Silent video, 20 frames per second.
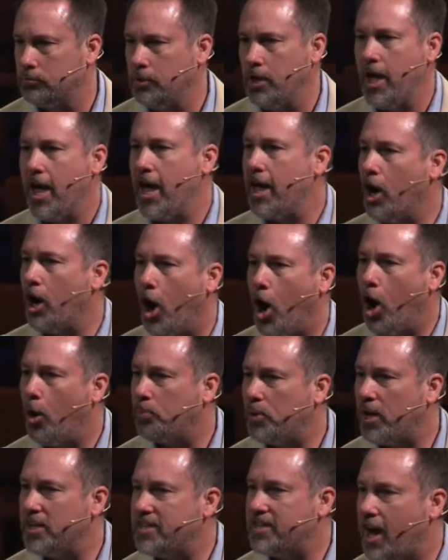It all
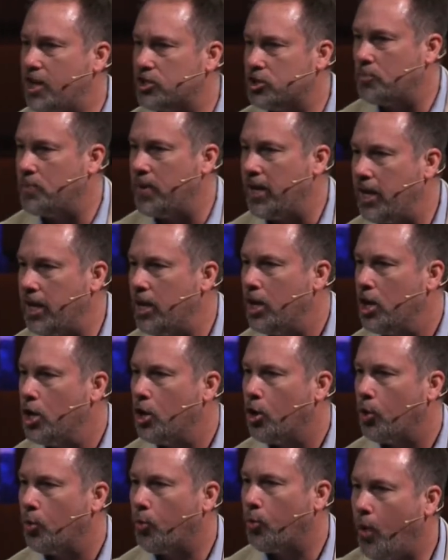plays out to be
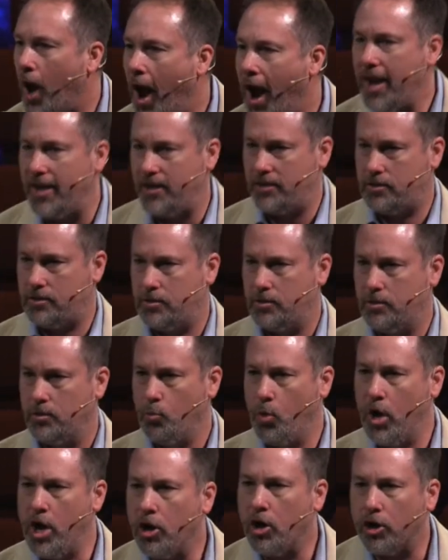right.
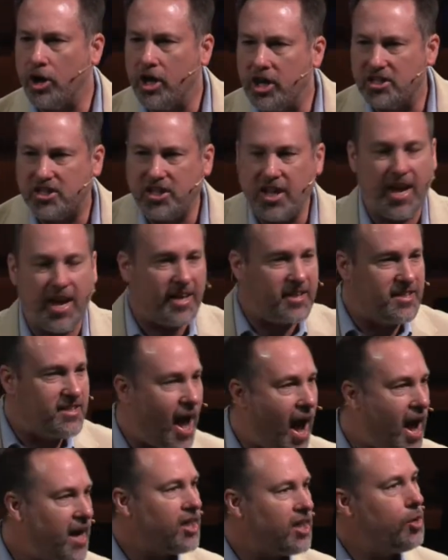We are going to see
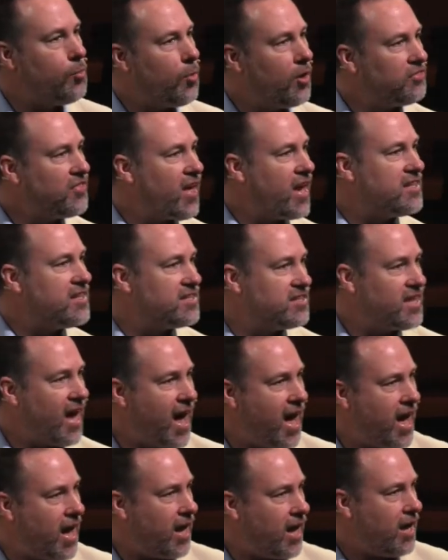exactly what they
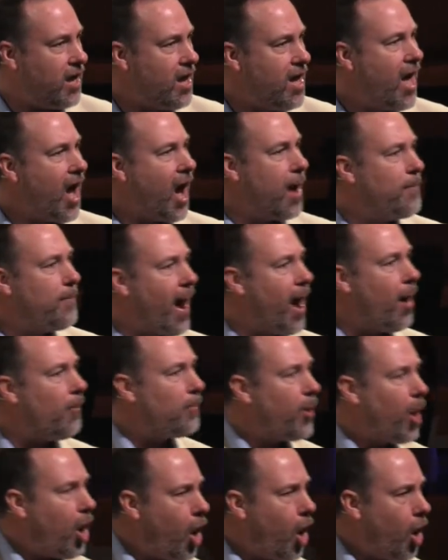say about
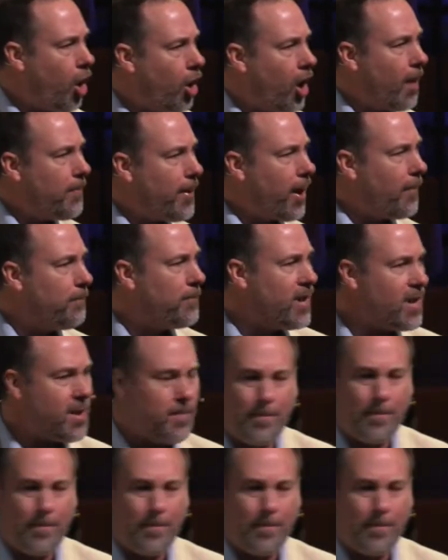Paul, about being